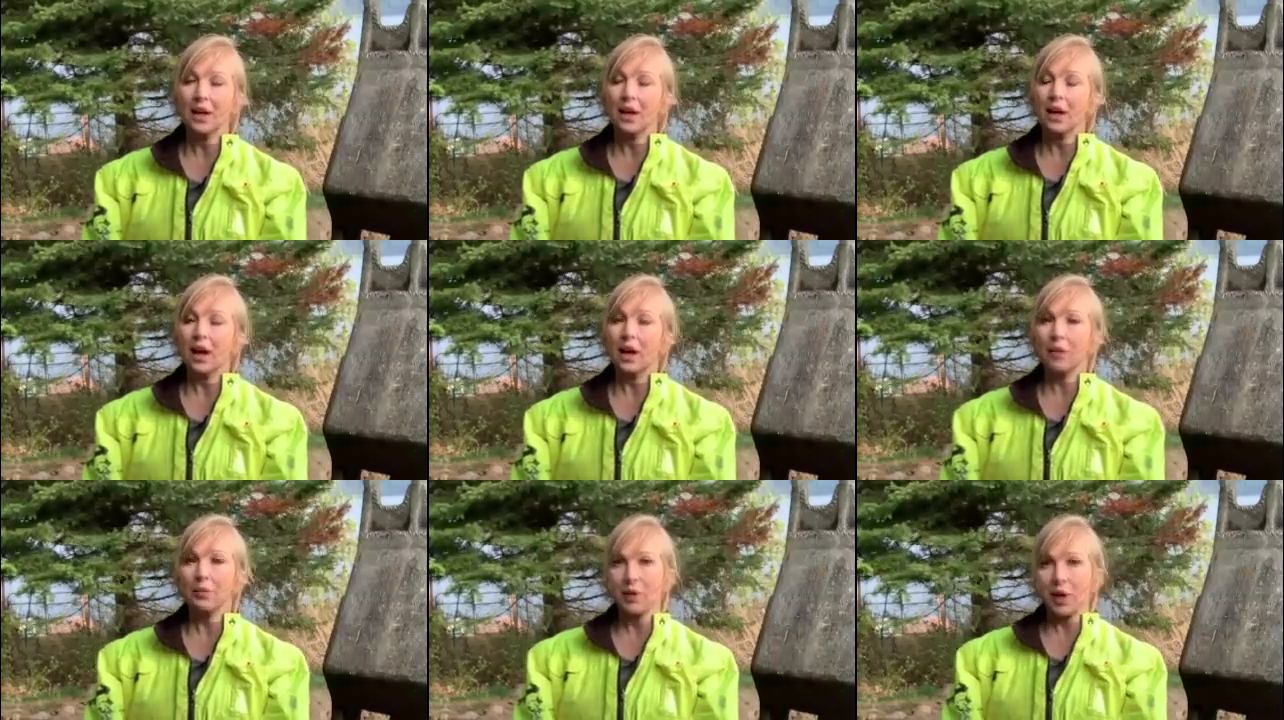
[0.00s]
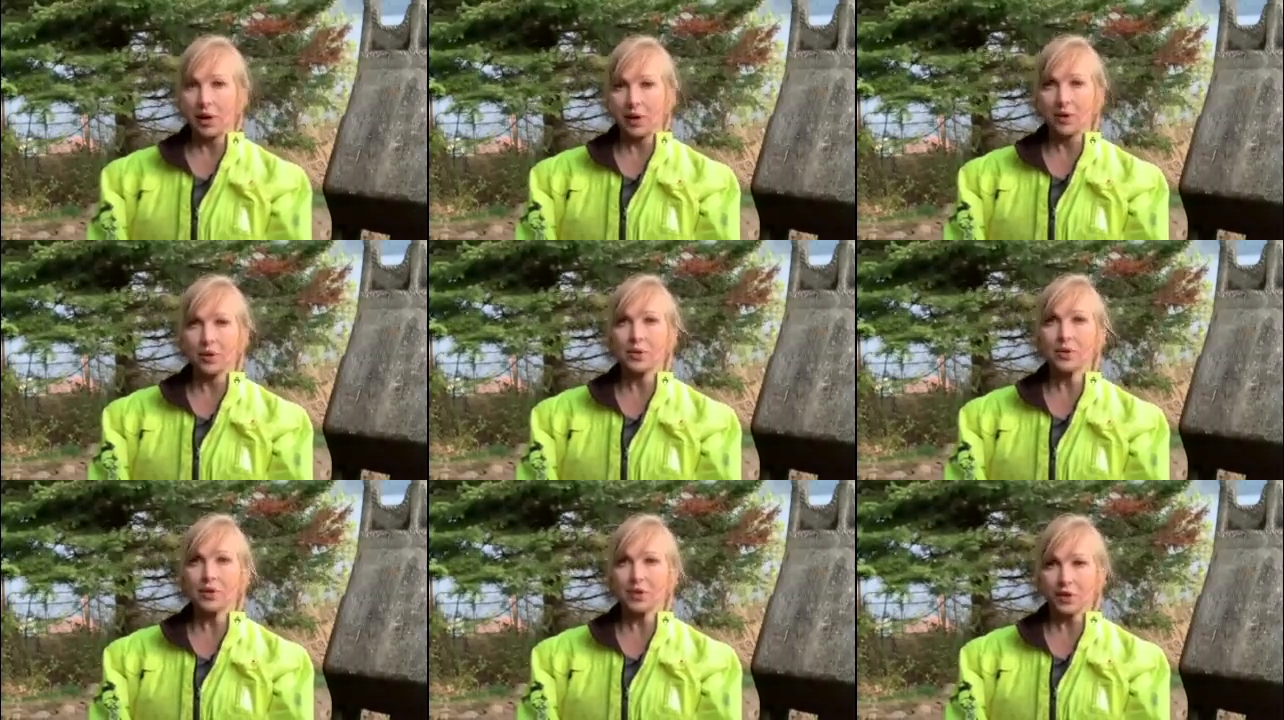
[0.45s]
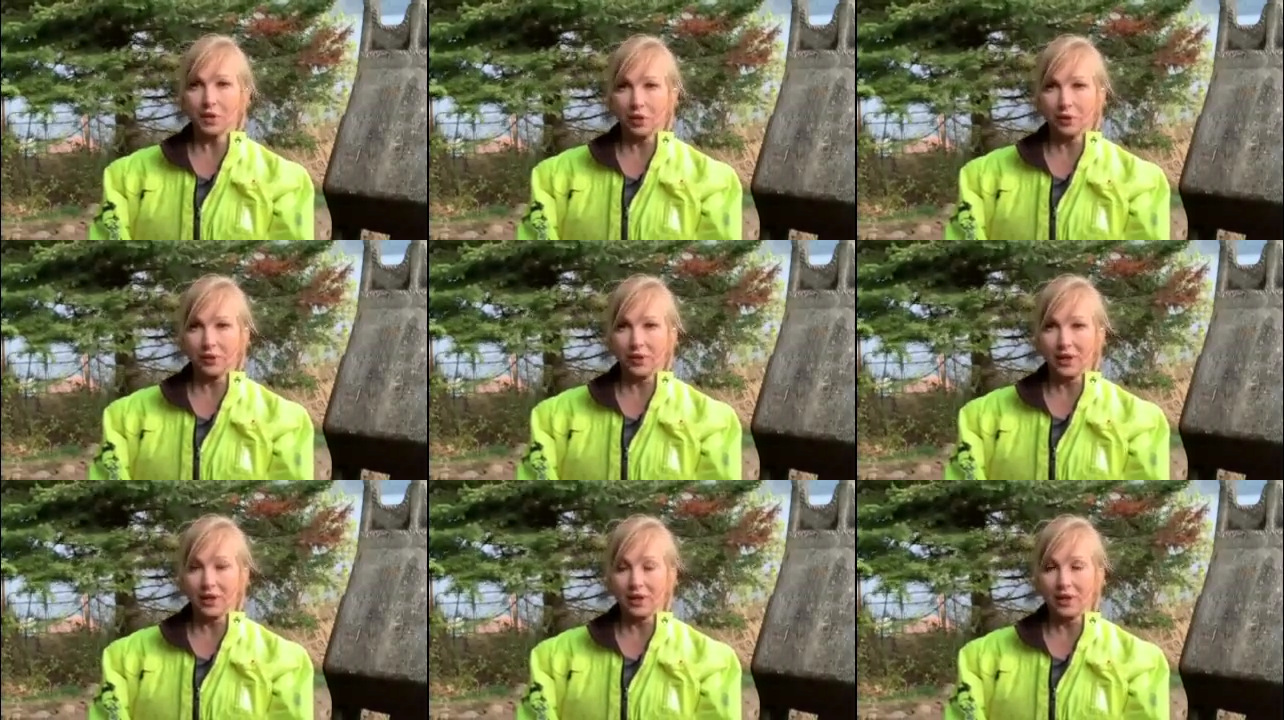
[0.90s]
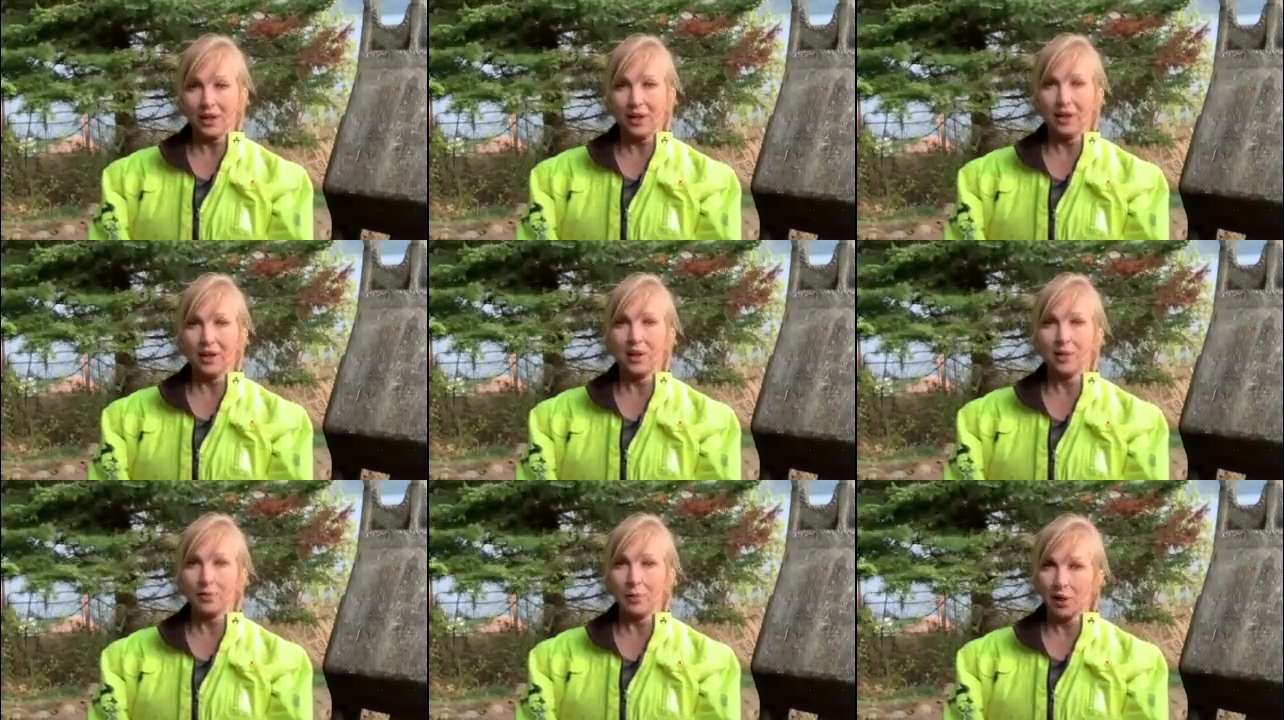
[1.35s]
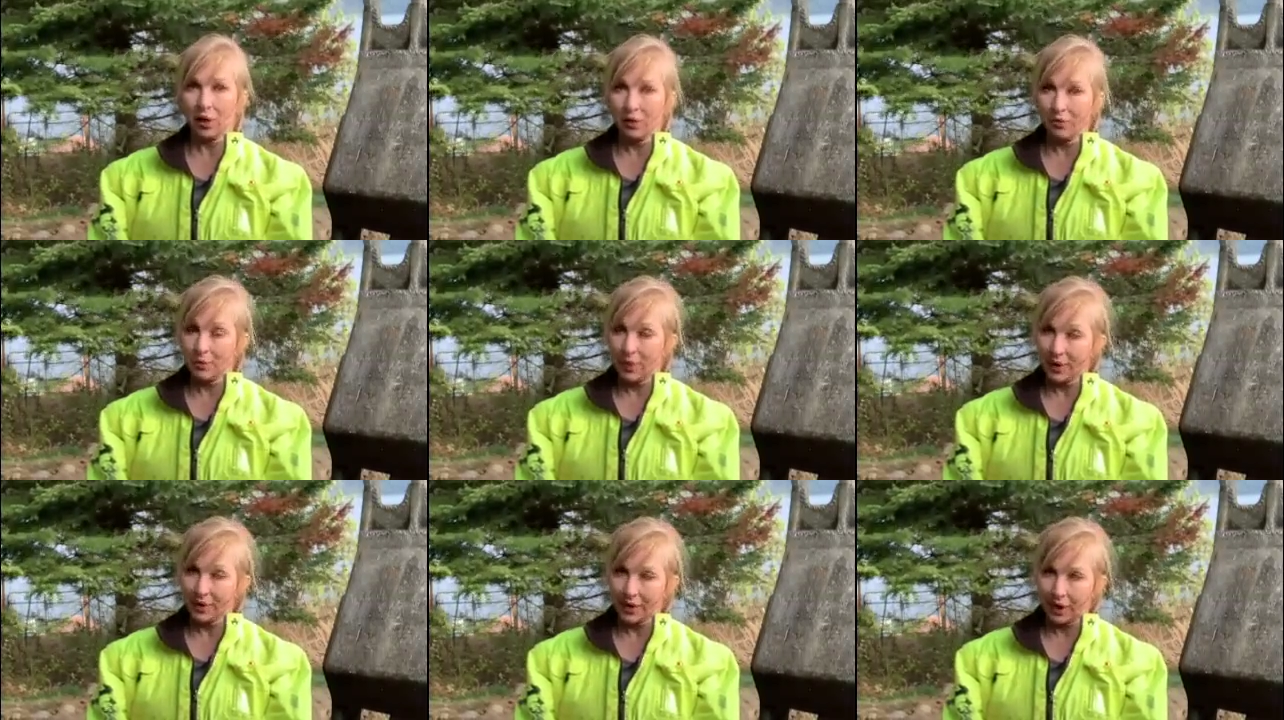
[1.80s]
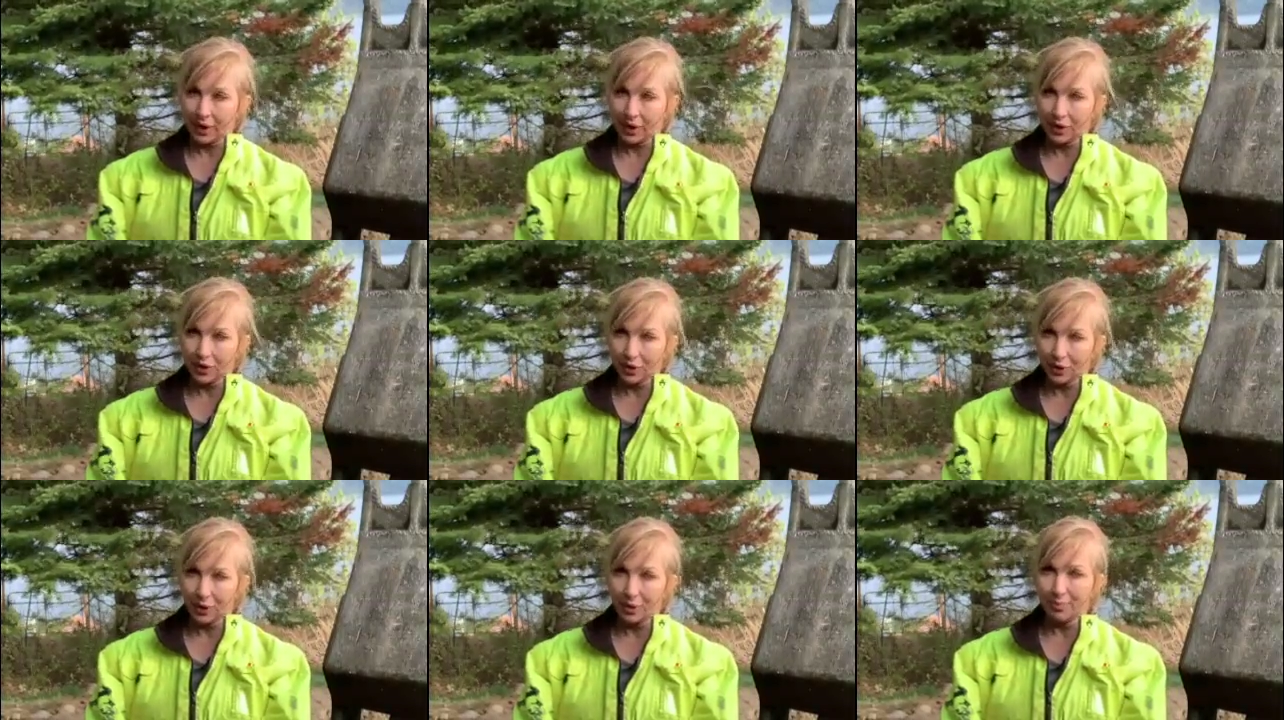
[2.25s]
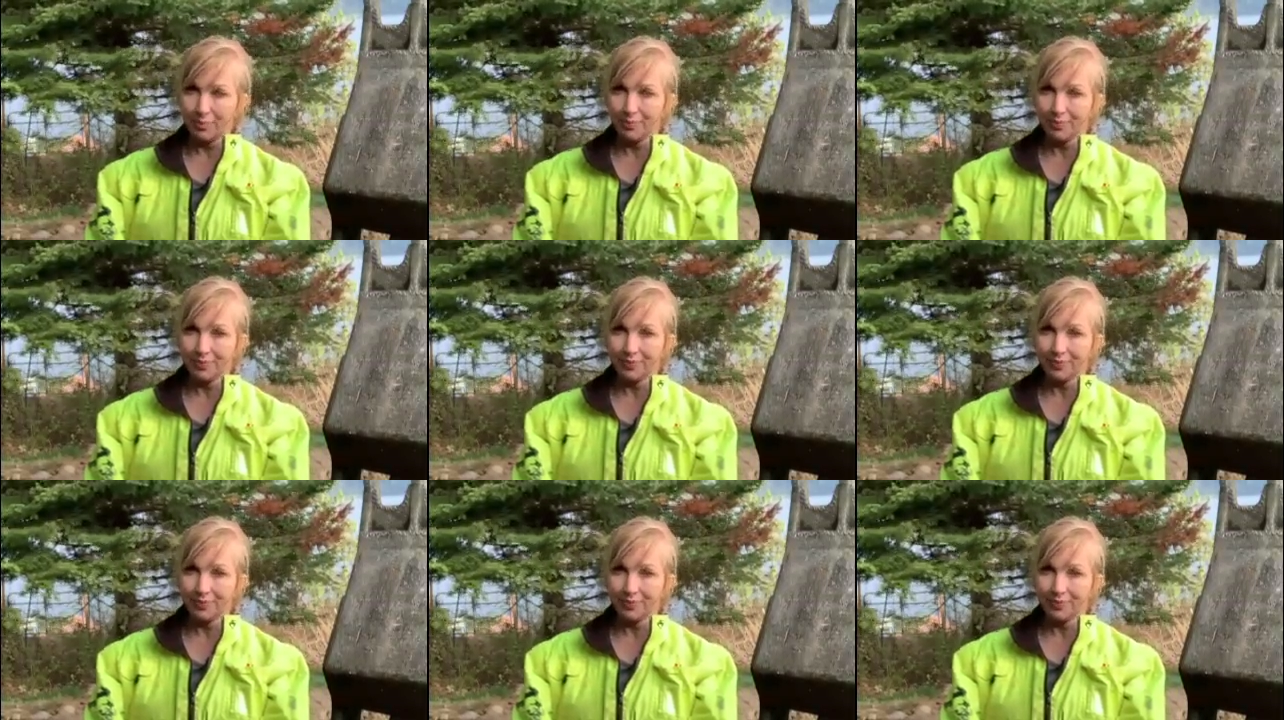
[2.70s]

I'm now serving in the middle of my second term.